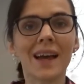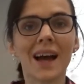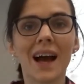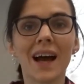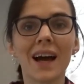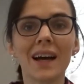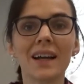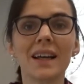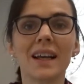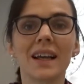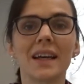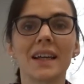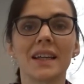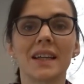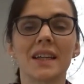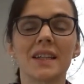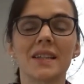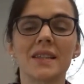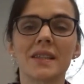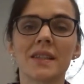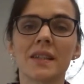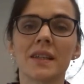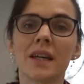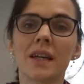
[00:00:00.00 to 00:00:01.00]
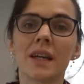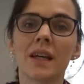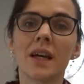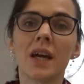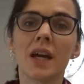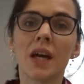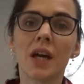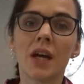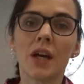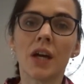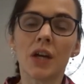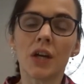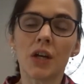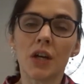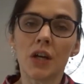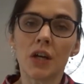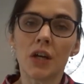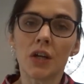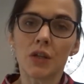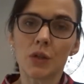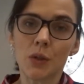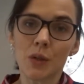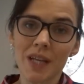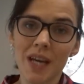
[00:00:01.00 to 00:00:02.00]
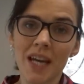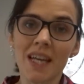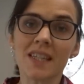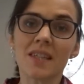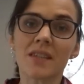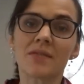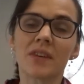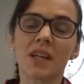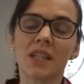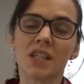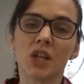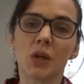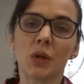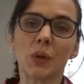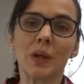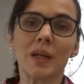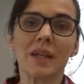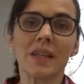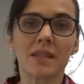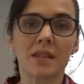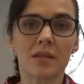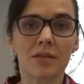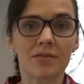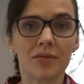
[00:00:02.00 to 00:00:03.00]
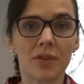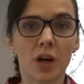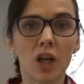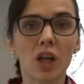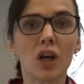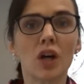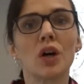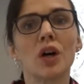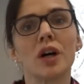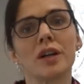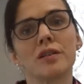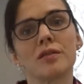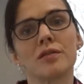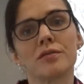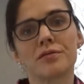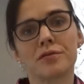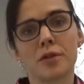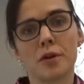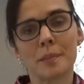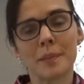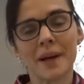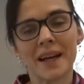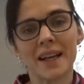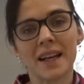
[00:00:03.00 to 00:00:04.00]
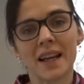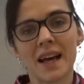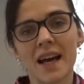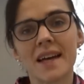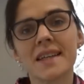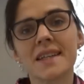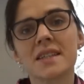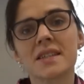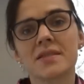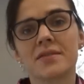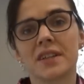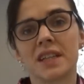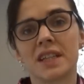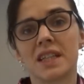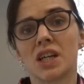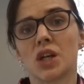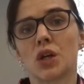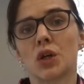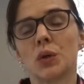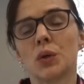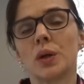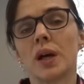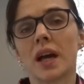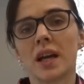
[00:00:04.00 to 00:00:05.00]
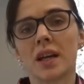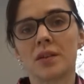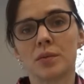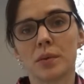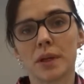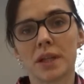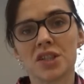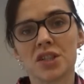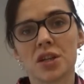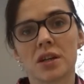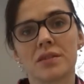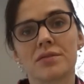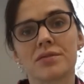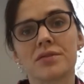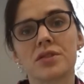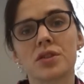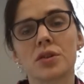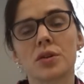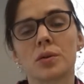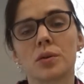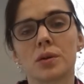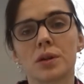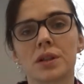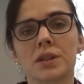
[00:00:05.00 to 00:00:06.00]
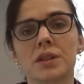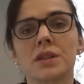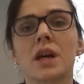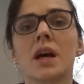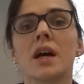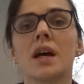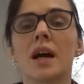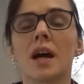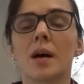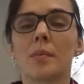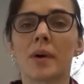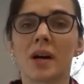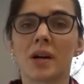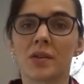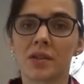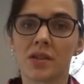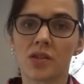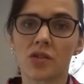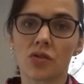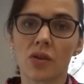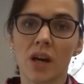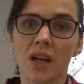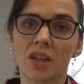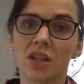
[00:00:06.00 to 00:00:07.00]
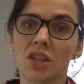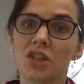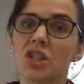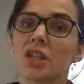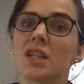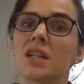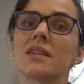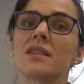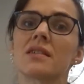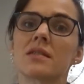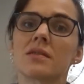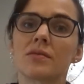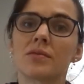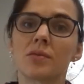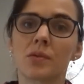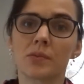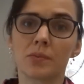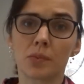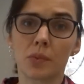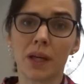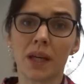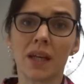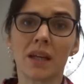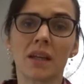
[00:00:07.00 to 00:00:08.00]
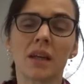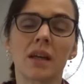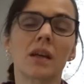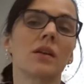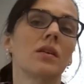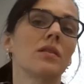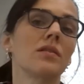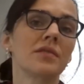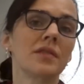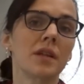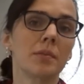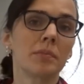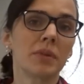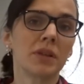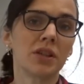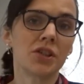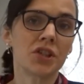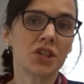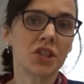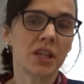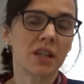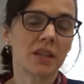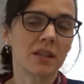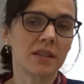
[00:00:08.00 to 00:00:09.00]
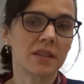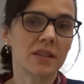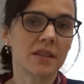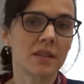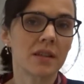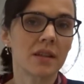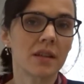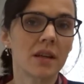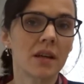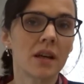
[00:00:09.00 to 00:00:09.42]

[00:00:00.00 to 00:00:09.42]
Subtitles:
Hi ladies! Today's video is a follow-on from my last video in which I've talked about strategies for weaning of nipple shields.